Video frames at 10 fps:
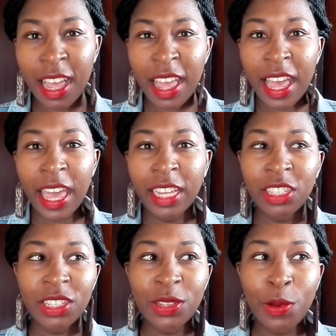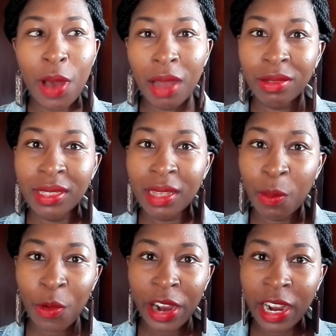I can just go out
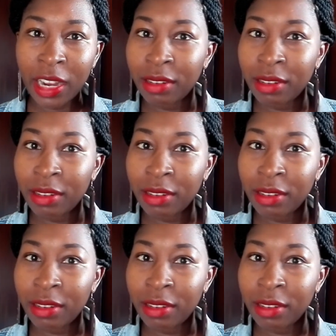somewhere